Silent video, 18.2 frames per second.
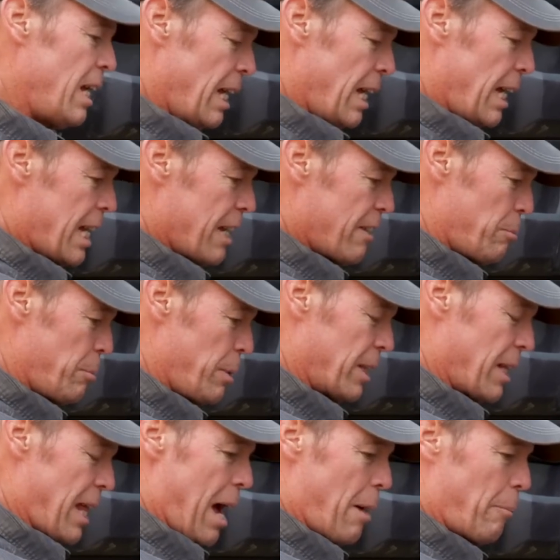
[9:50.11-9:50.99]
It gives me a
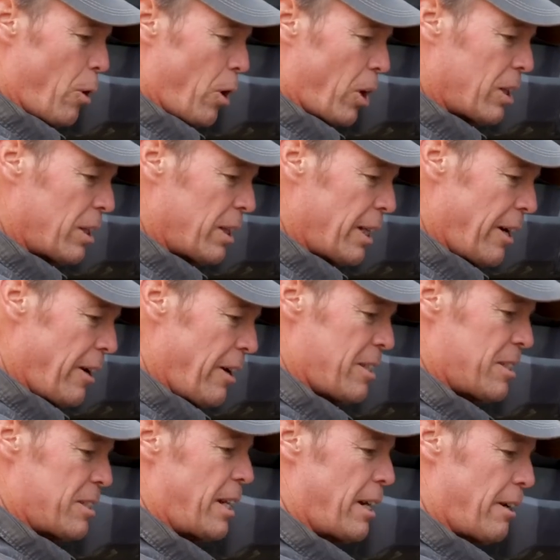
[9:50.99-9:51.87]
lot more
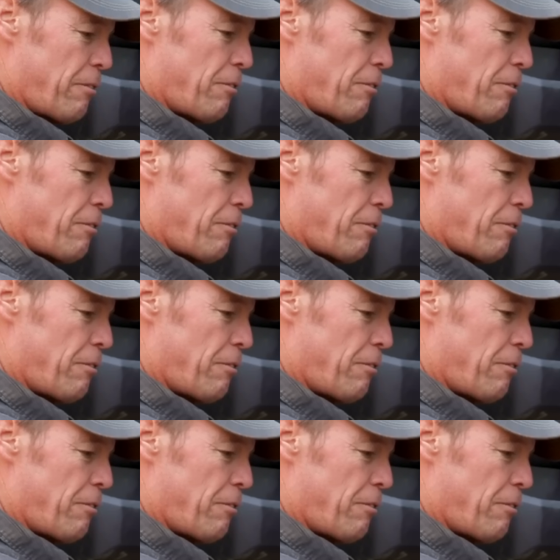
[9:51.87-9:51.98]
clearance than a